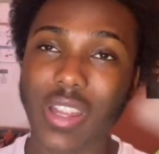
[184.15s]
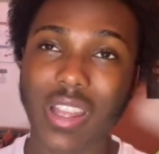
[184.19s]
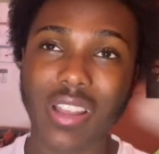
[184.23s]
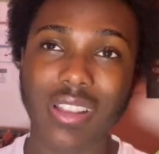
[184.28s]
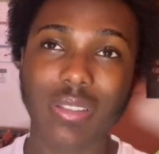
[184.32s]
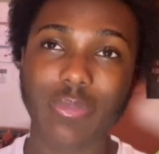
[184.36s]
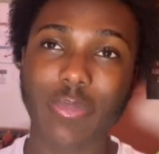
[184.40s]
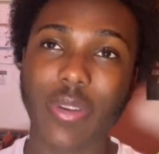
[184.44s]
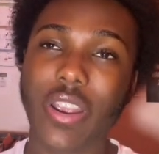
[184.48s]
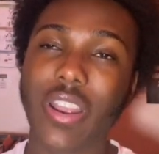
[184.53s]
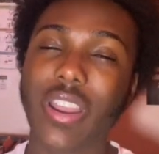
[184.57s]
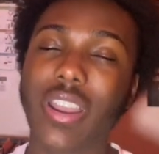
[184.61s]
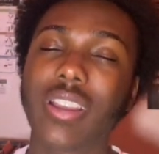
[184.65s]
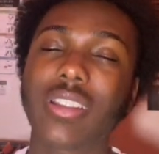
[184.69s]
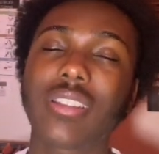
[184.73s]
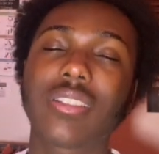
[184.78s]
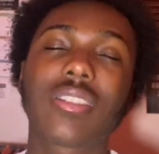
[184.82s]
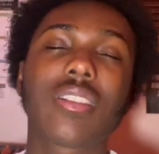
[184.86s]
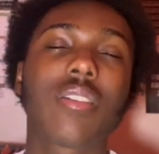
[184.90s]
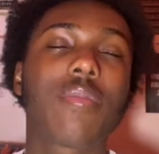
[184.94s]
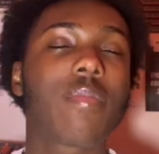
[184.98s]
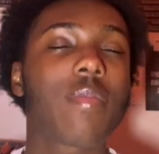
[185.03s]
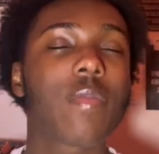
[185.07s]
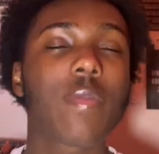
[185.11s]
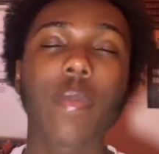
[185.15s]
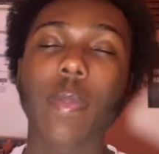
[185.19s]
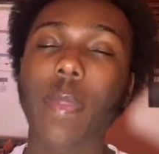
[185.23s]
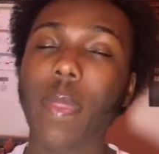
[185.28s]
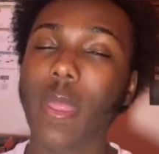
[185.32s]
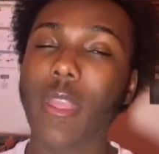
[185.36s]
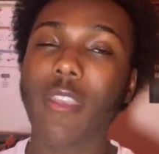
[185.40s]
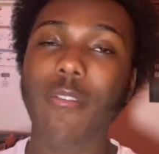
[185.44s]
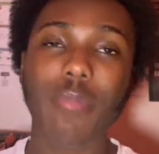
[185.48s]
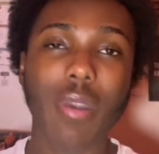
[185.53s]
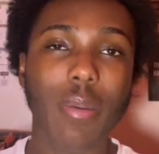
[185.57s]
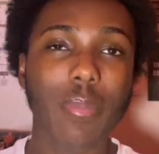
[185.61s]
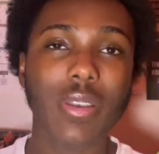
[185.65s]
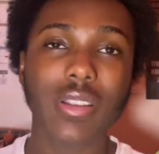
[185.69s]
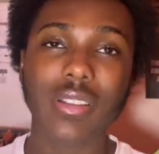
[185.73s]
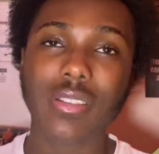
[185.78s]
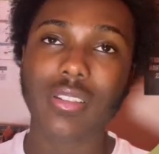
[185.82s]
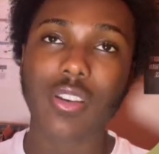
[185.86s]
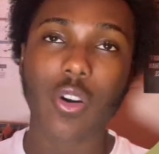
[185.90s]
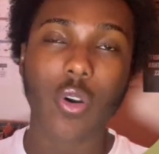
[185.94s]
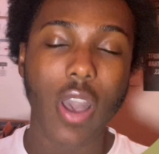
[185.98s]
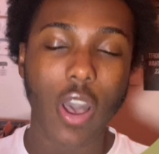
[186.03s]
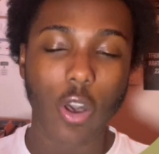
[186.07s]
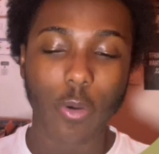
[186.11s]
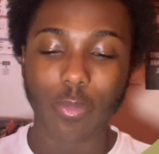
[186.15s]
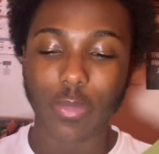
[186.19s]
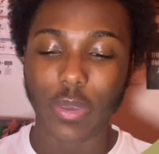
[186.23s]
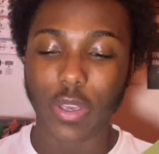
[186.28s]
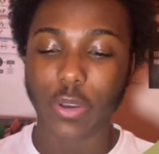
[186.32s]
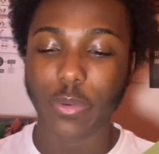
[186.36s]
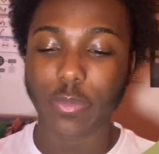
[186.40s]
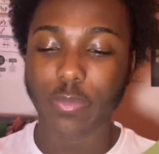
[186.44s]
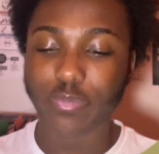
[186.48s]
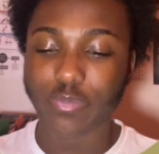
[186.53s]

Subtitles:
experience, baby, it's going to help you.